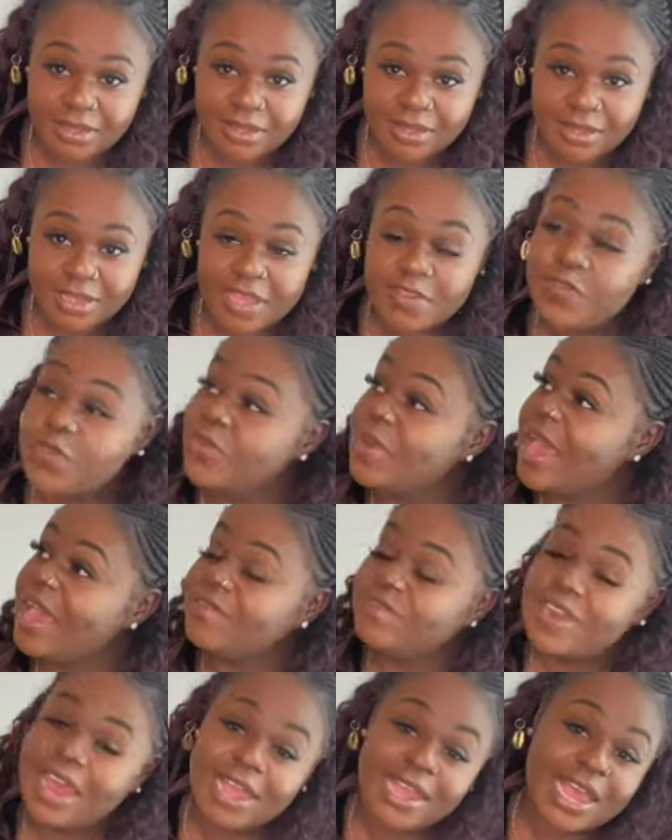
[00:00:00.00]
If you
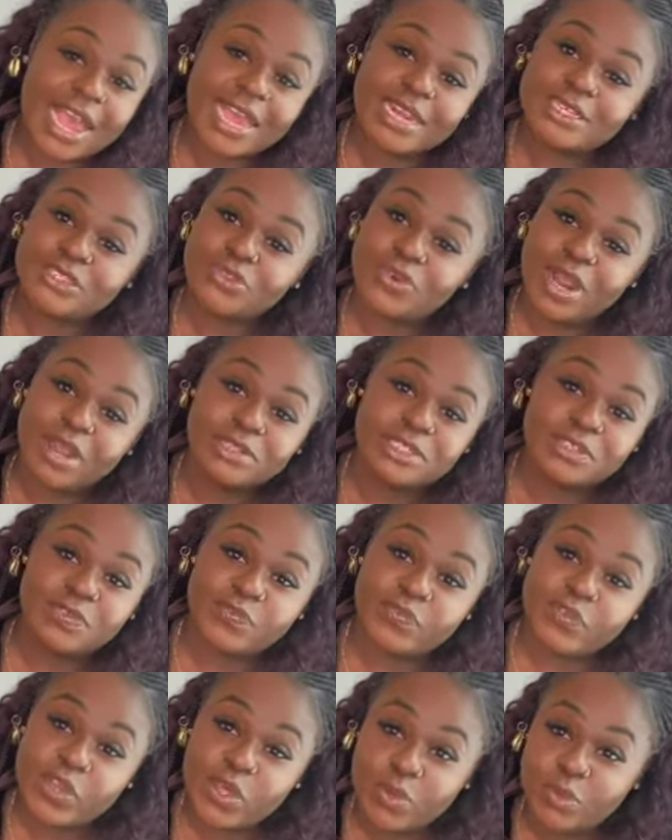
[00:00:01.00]
have not gotten Drowned to
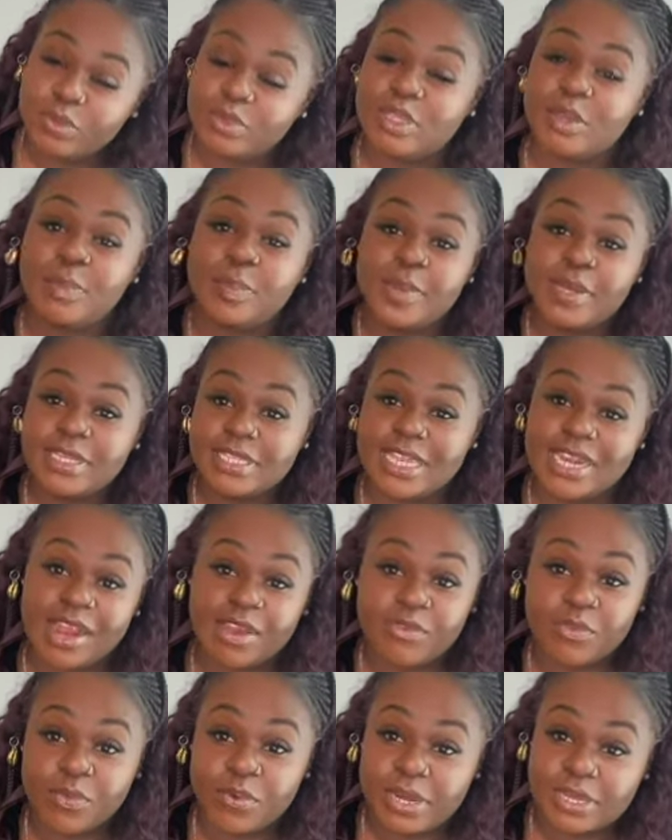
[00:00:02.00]
Float, the book that
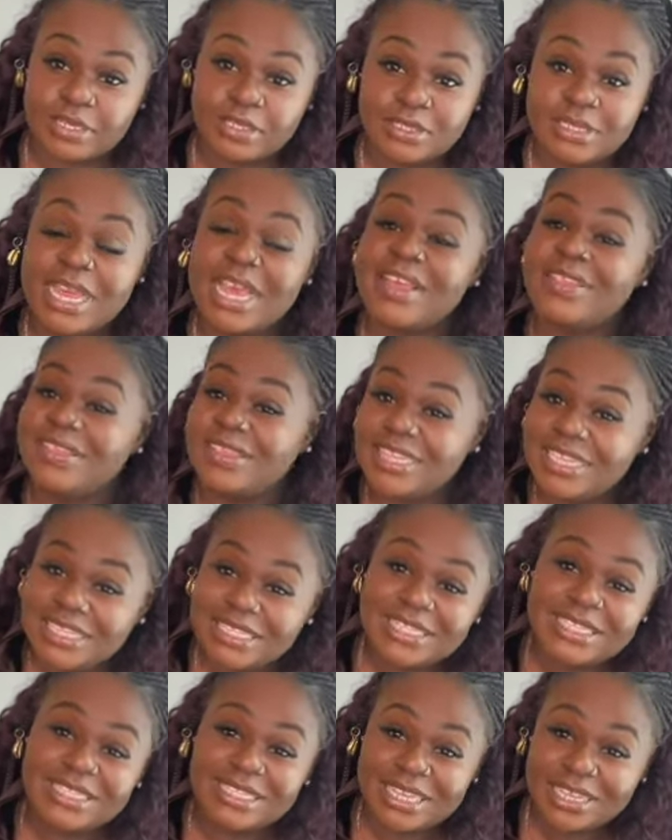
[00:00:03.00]
I've written,
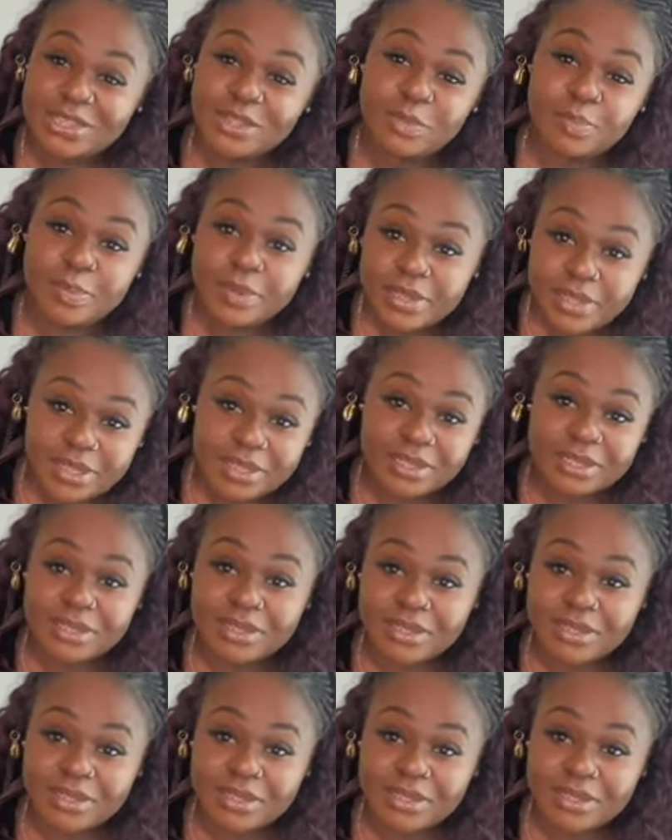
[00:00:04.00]
this is in the book.